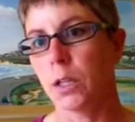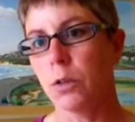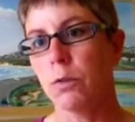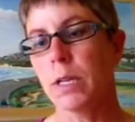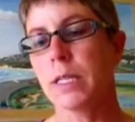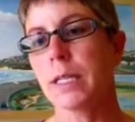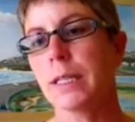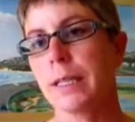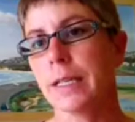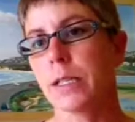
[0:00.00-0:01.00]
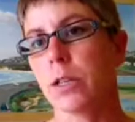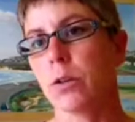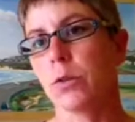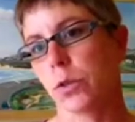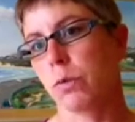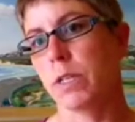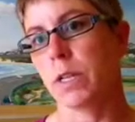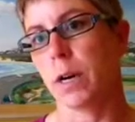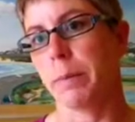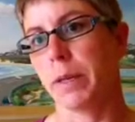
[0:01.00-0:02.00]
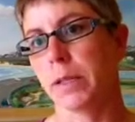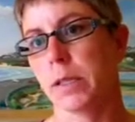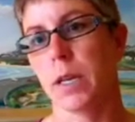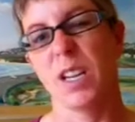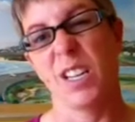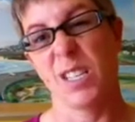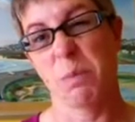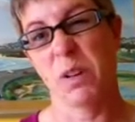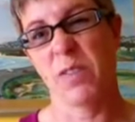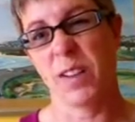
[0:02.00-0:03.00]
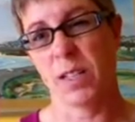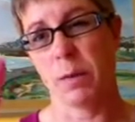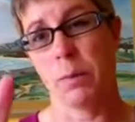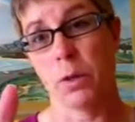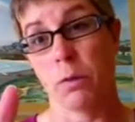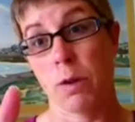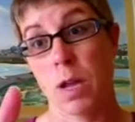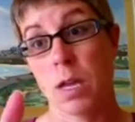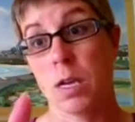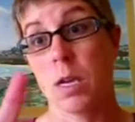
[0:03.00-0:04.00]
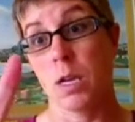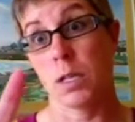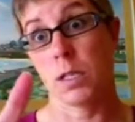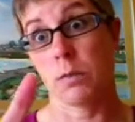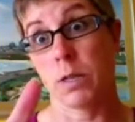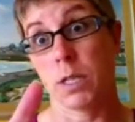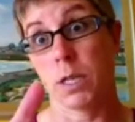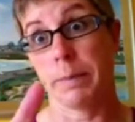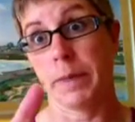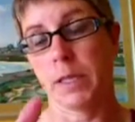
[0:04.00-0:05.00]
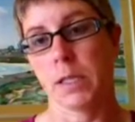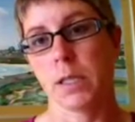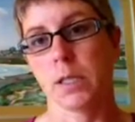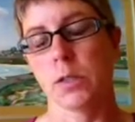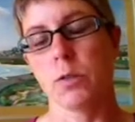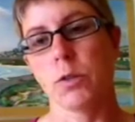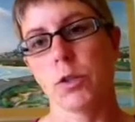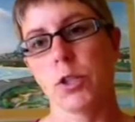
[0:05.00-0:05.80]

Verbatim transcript: You need to list those three topics. It's perfect. Number three has three topics. So it's